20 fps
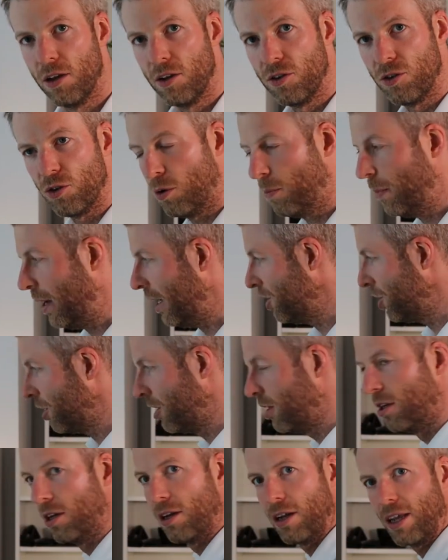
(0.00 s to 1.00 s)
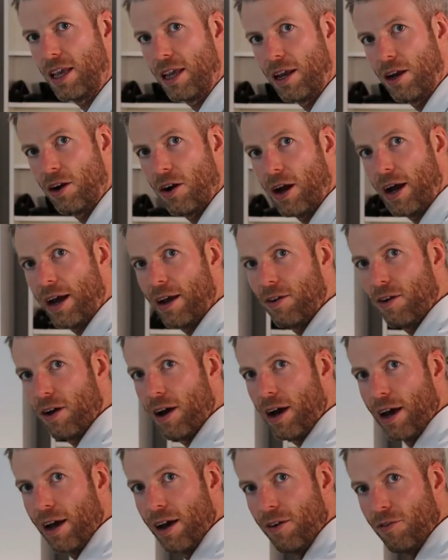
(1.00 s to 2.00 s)
So imagine here I
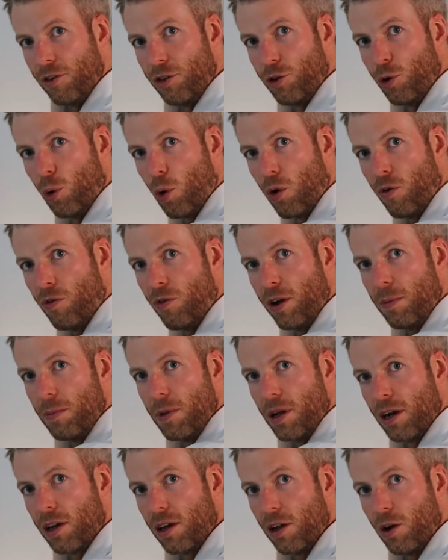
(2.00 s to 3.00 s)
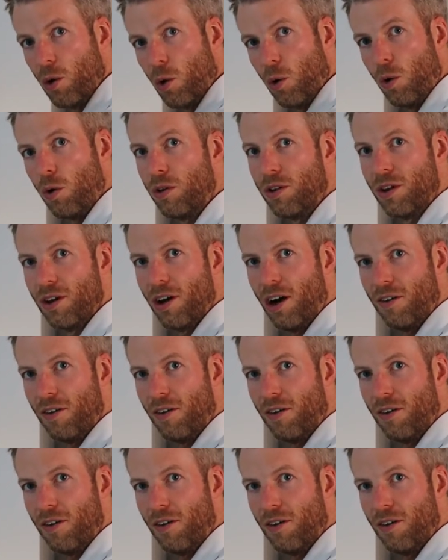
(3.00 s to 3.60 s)
have a door frame that I can hold.